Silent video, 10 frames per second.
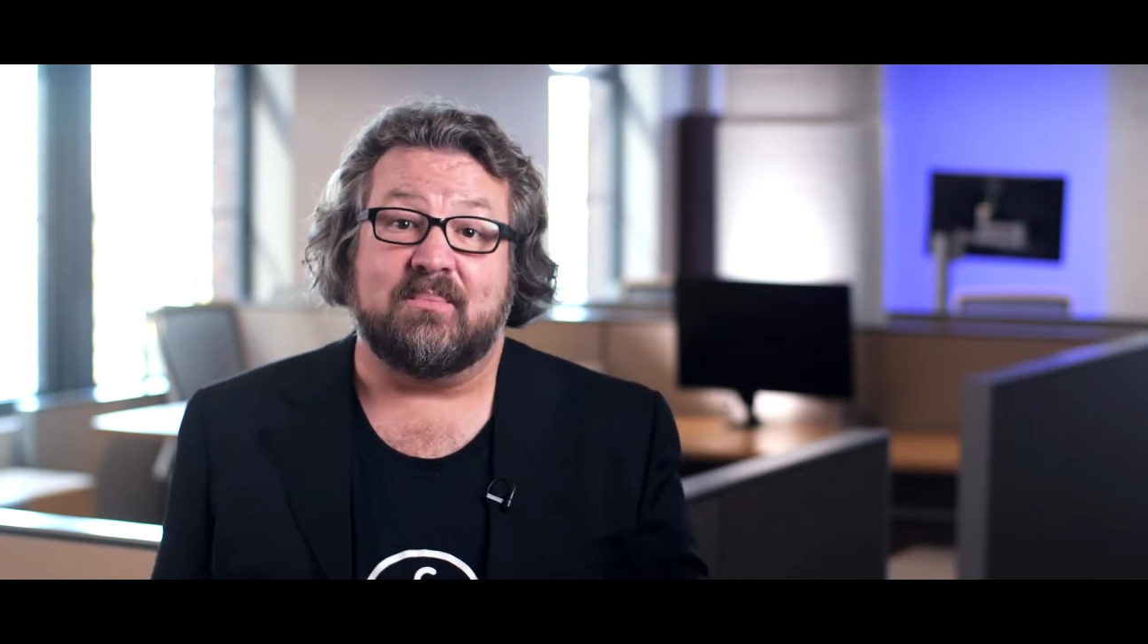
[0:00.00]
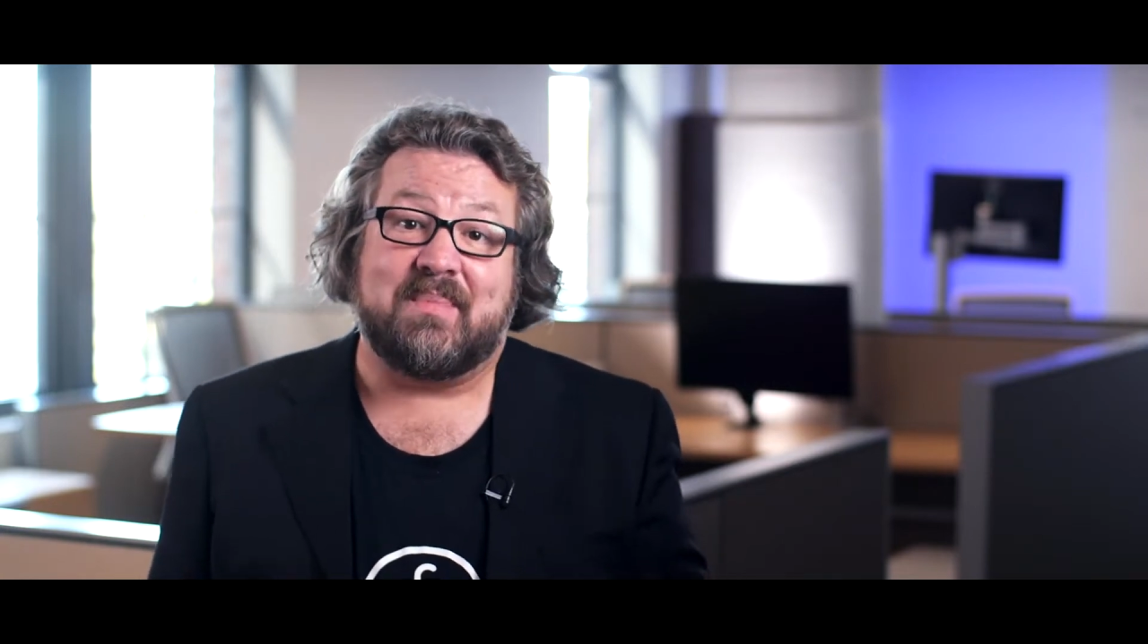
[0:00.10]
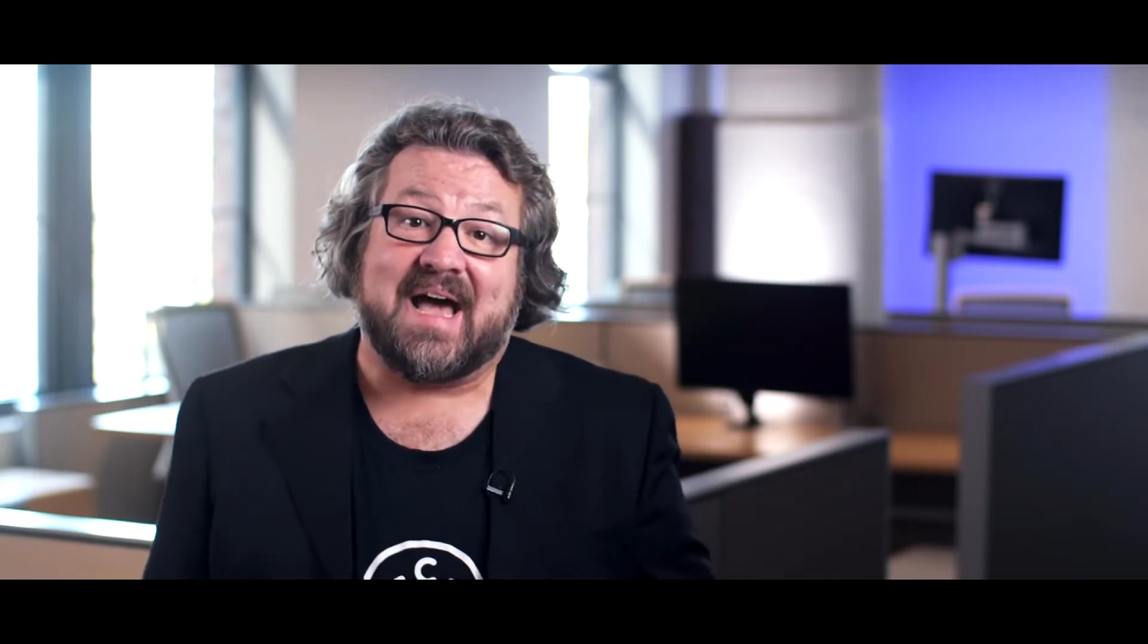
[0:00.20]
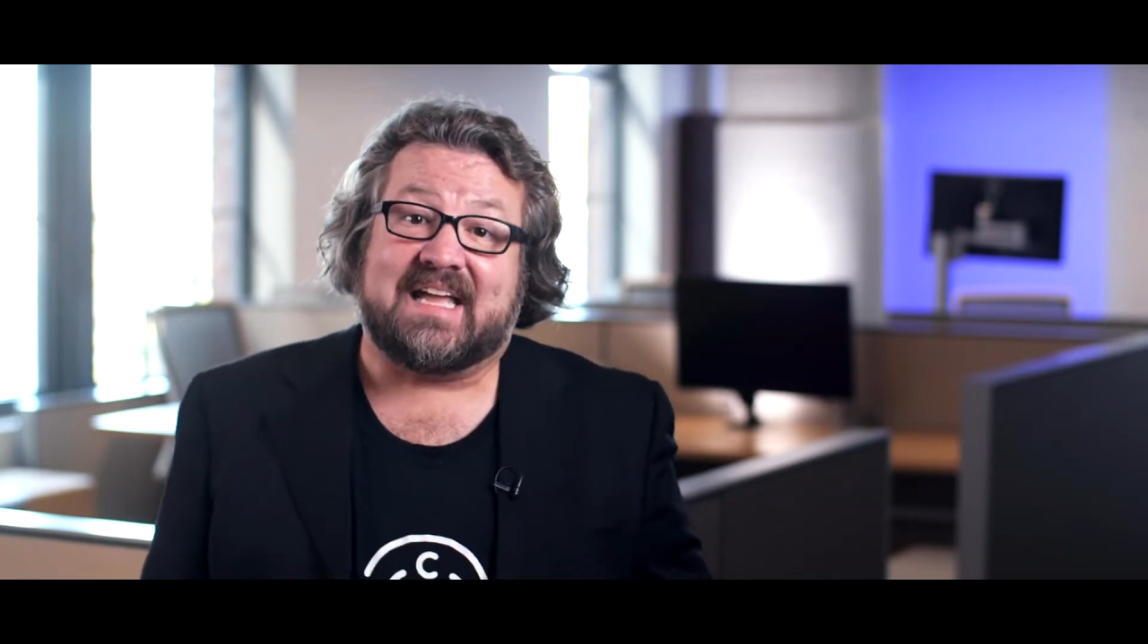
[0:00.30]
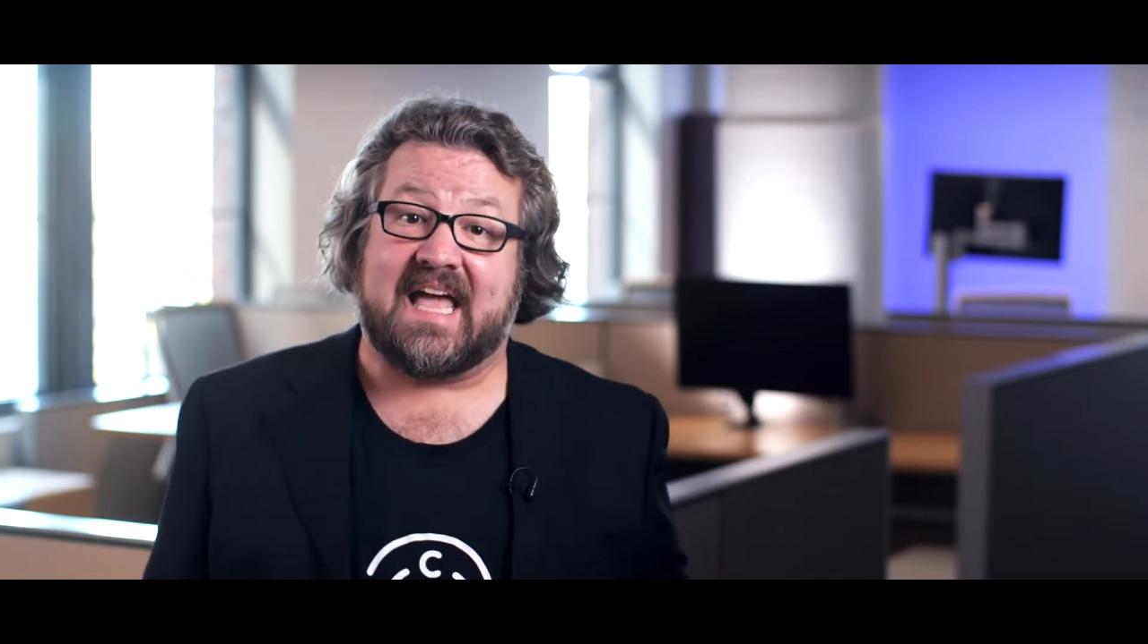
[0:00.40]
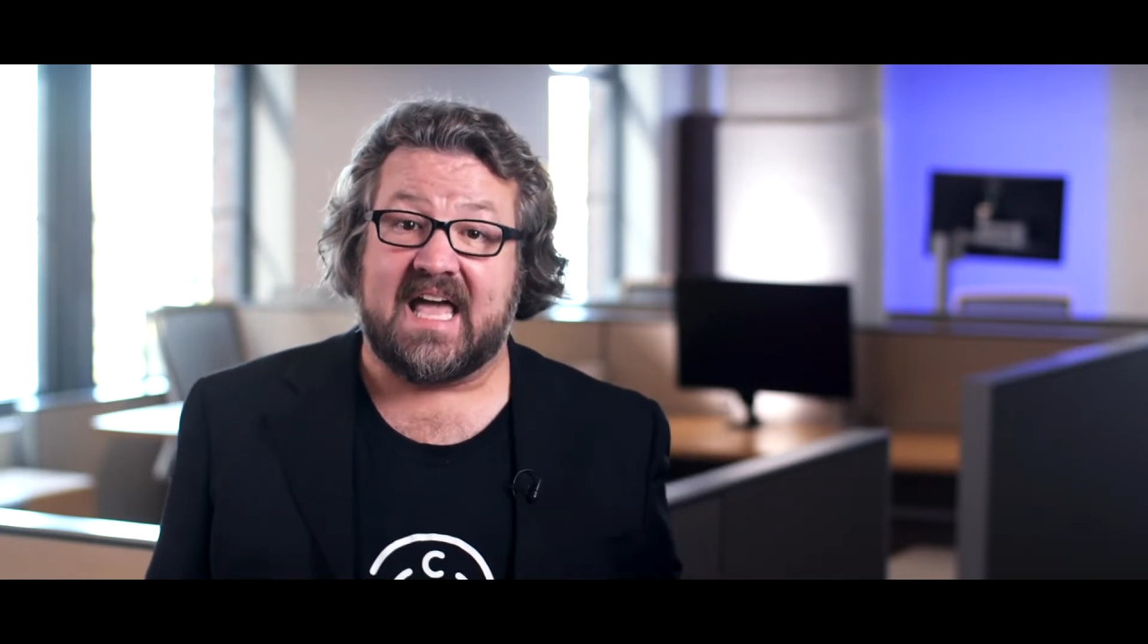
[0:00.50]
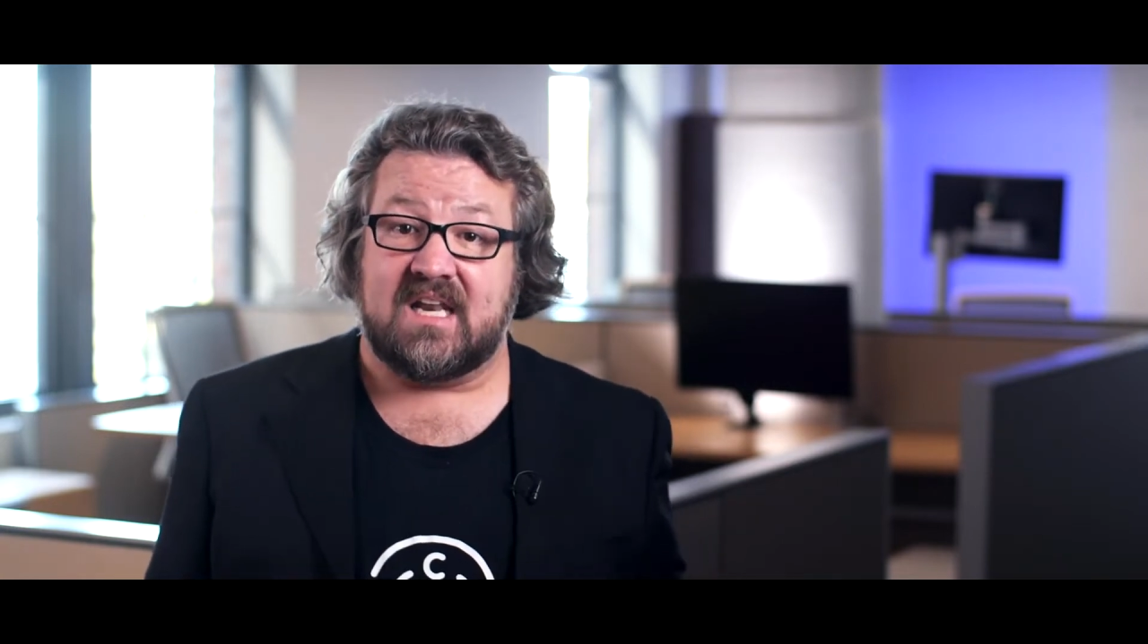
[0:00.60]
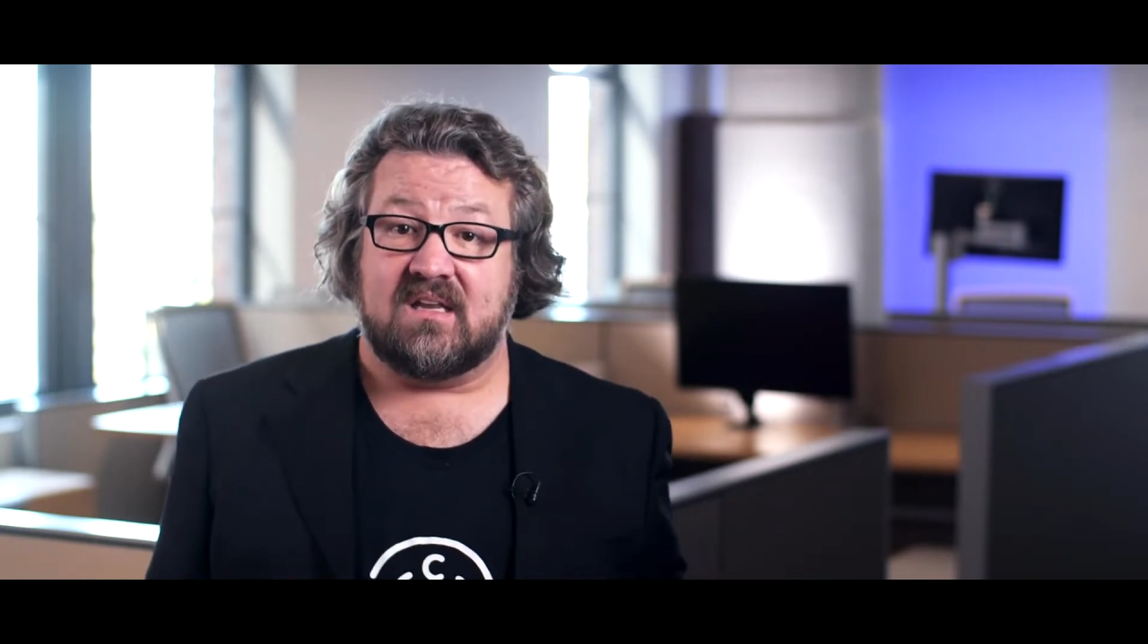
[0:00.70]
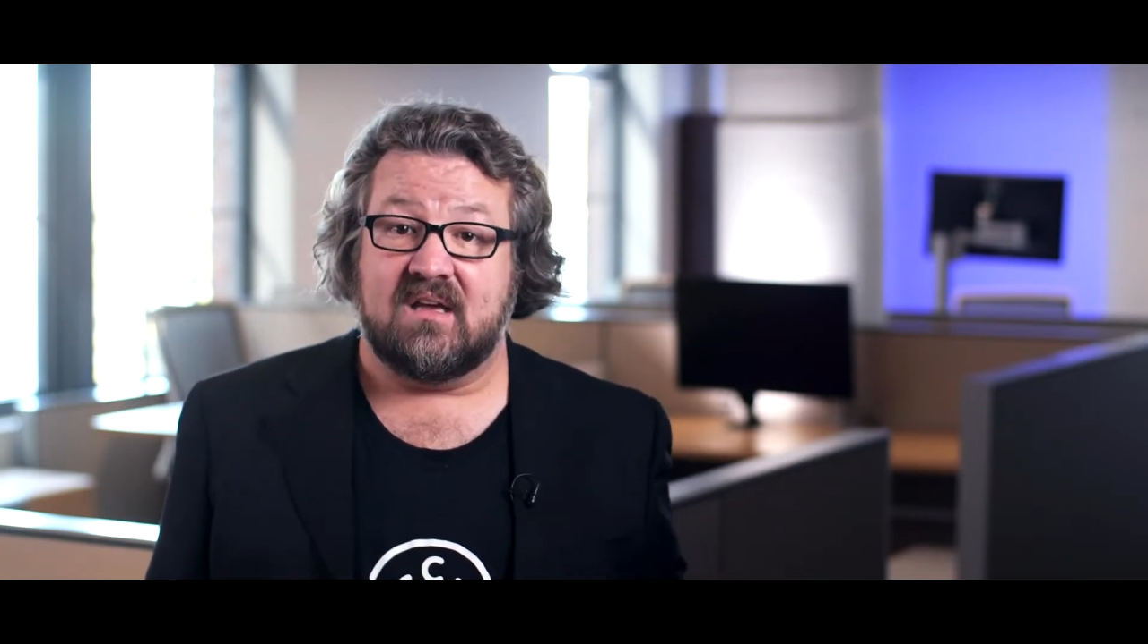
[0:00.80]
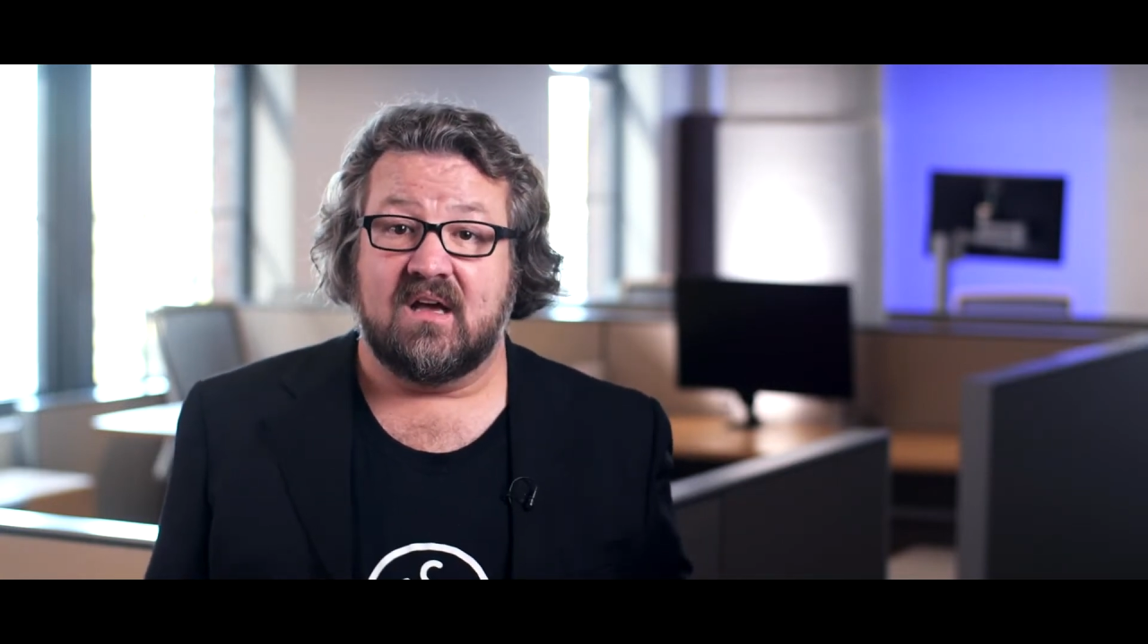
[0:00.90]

back end